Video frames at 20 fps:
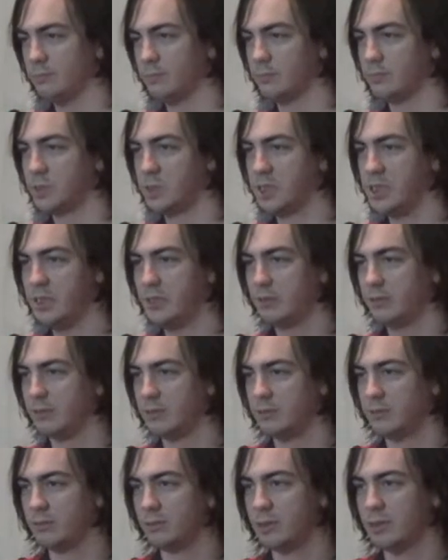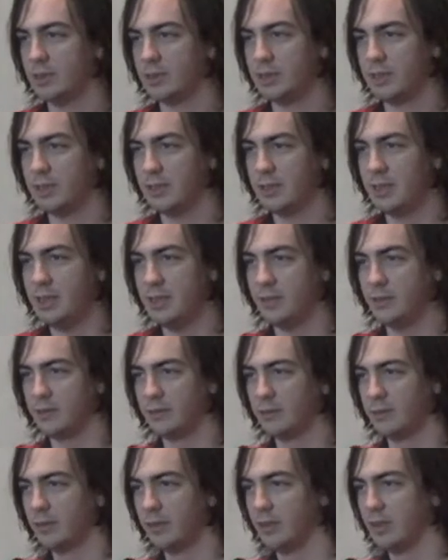See? Isn't it neat?
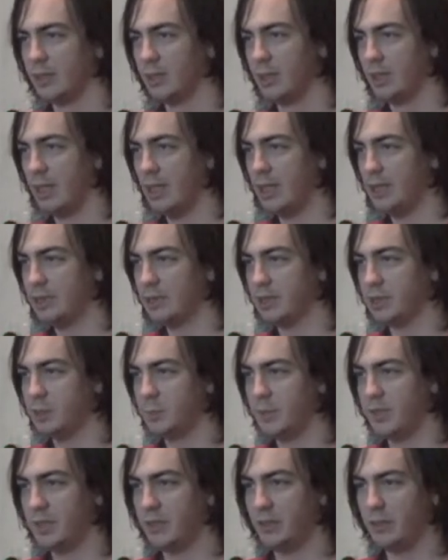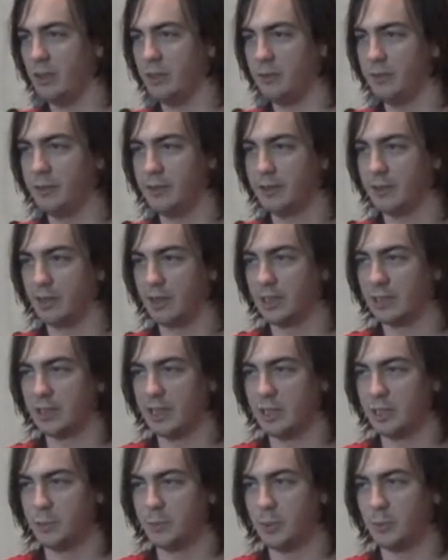Actually, it's better to lower your target's
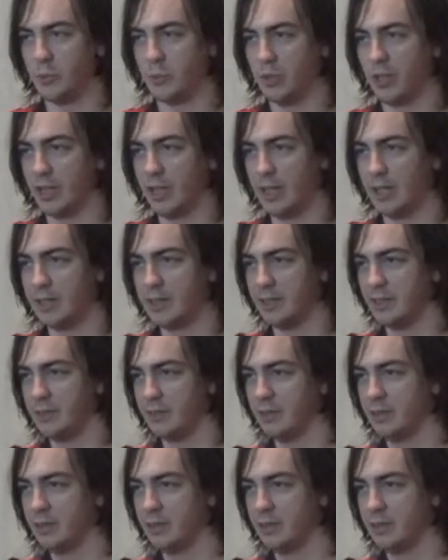HP more than I did.